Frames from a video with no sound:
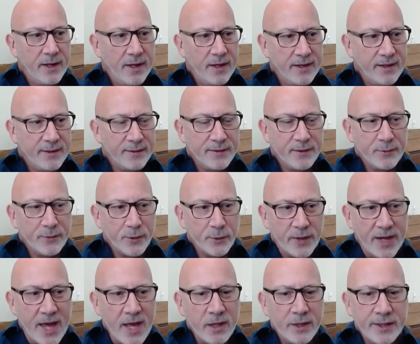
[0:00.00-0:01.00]
The
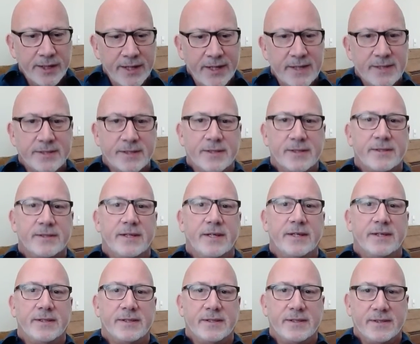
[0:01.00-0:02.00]
reality
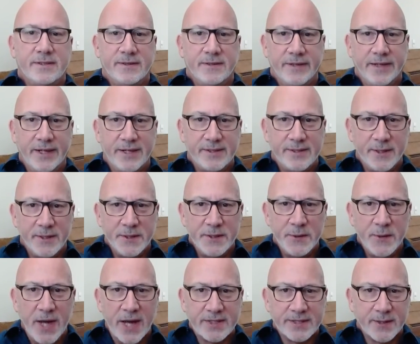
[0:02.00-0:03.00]
is until
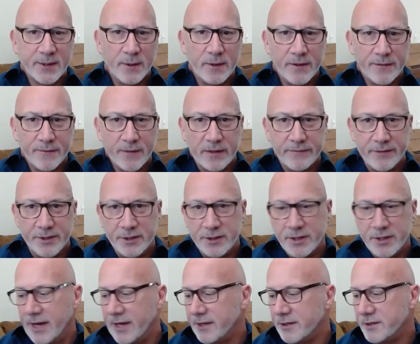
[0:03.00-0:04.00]
you actually go in front of a
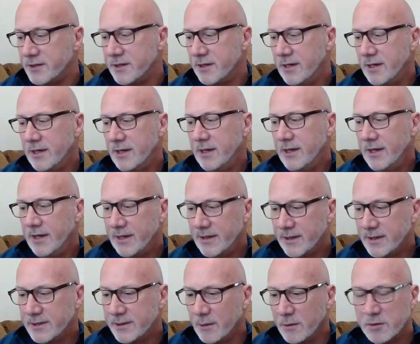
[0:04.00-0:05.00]
judge,
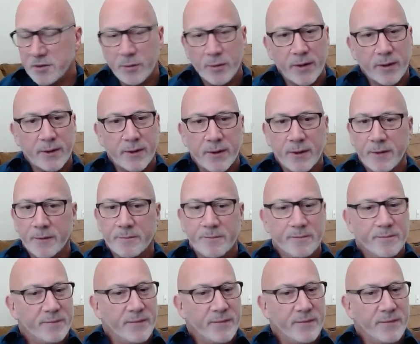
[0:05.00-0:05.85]
the social worker